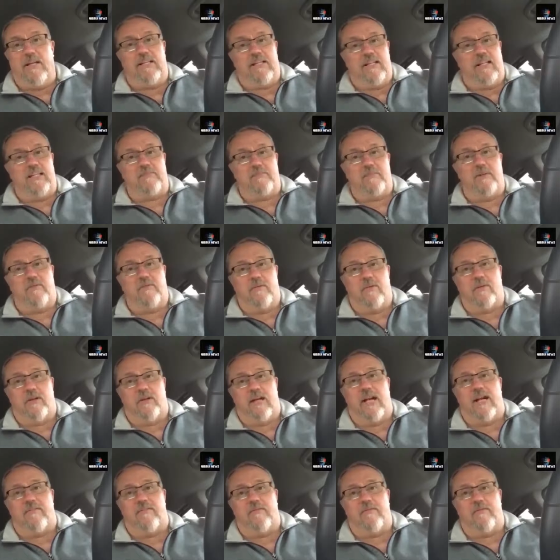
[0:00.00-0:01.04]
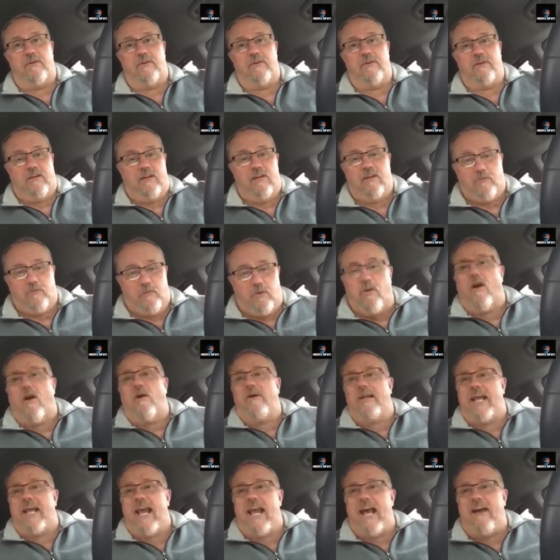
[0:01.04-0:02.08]
But it does mean we're going to have, we're, look, we're
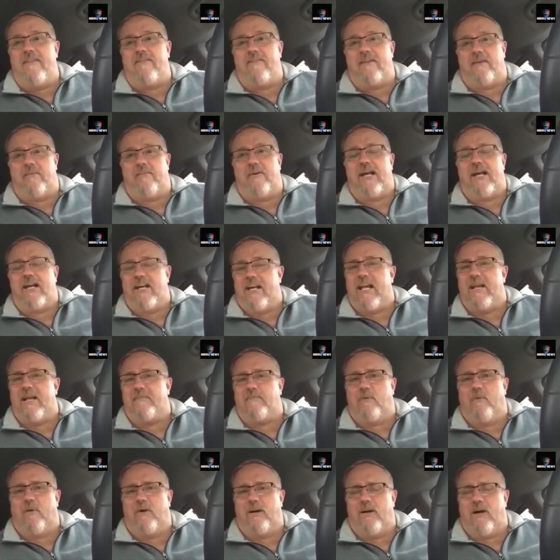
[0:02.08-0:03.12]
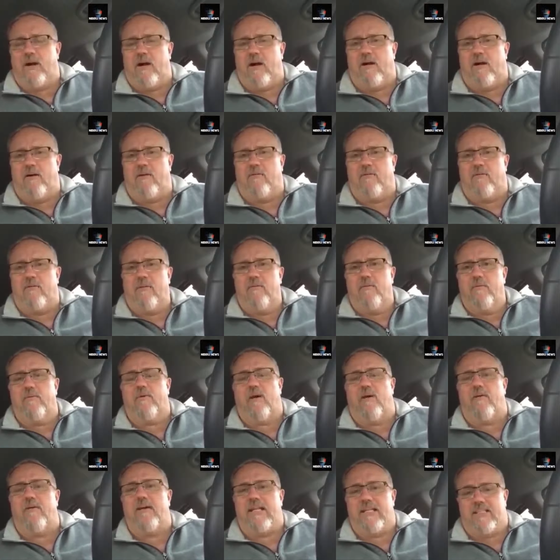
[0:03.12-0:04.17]
already having them. We had an 8.0.
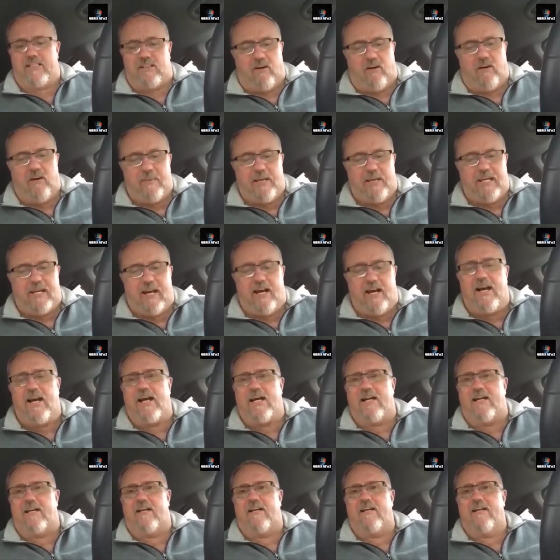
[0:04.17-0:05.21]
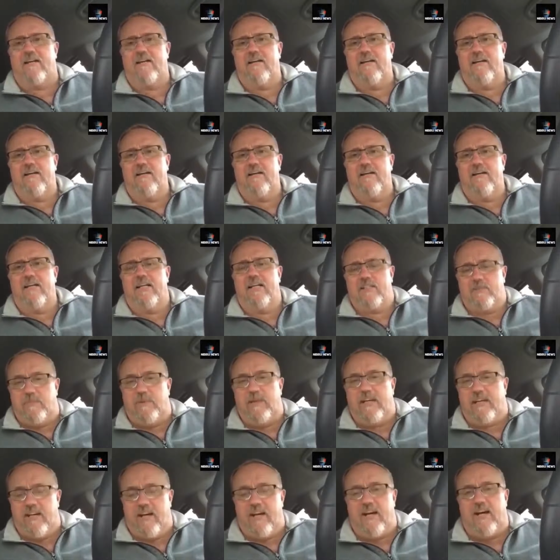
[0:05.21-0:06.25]
We're already, it's already begun. It's
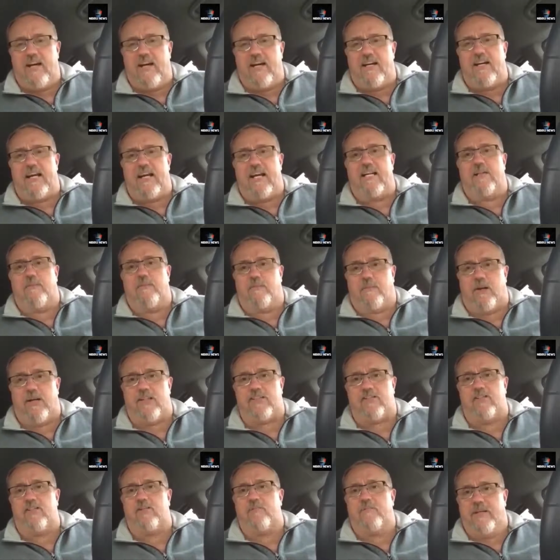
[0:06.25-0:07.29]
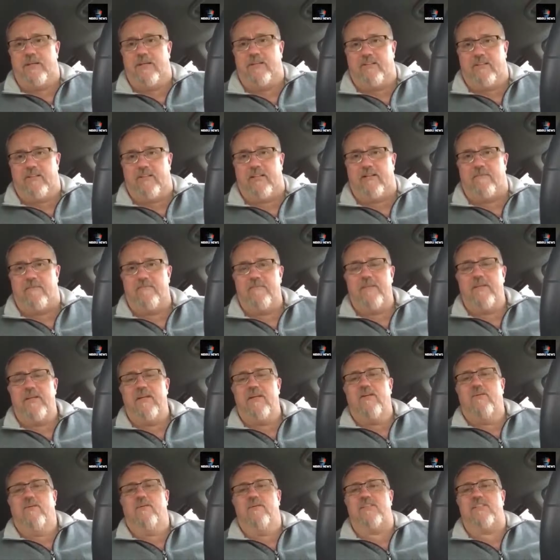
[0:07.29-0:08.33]
begun and the pressure's building.
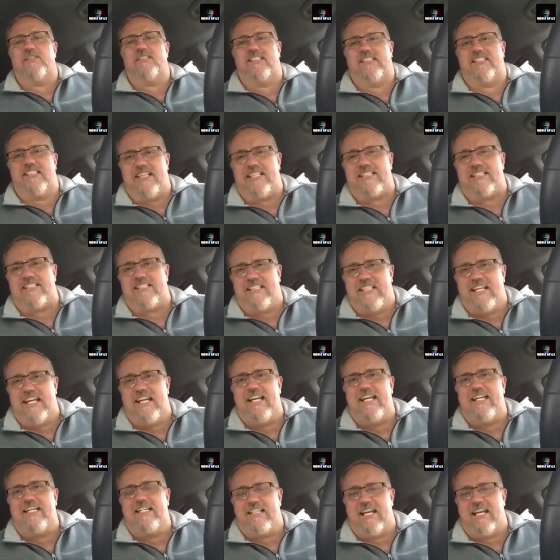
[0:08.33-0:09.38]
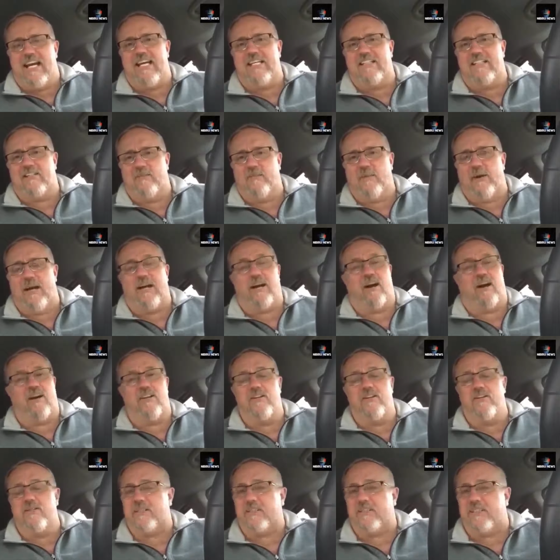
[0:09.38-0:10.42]
We're 16 days away.
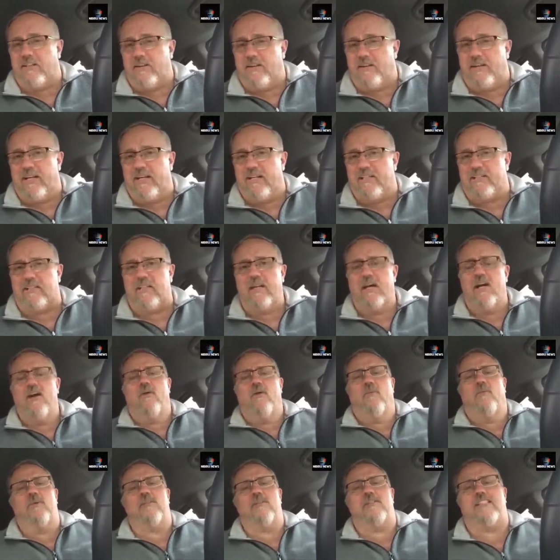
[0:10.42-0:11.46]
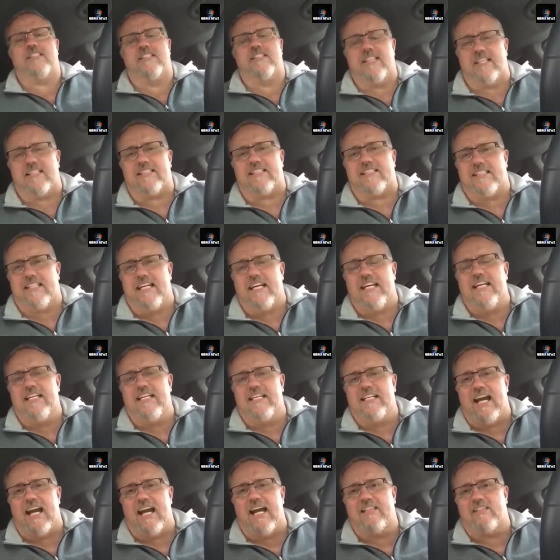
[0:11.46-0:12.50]
Are you serious? We're
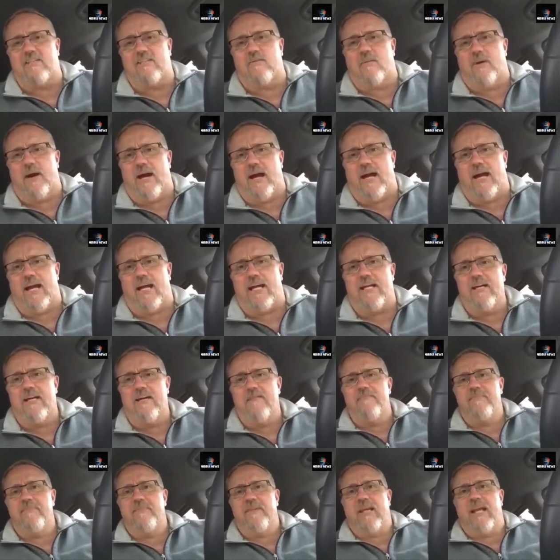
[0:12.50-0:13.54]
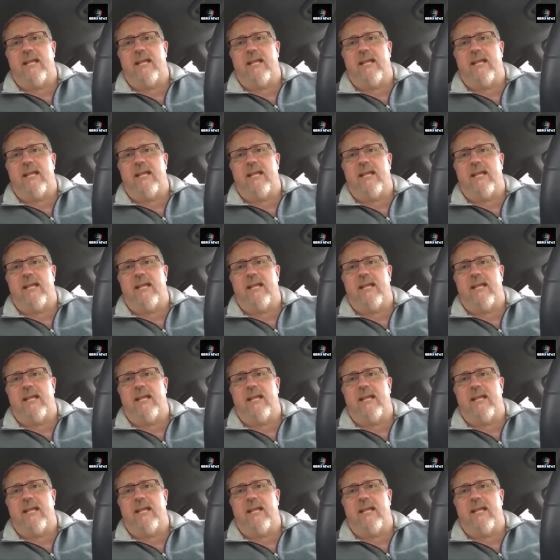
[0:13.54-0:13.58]
16 days away.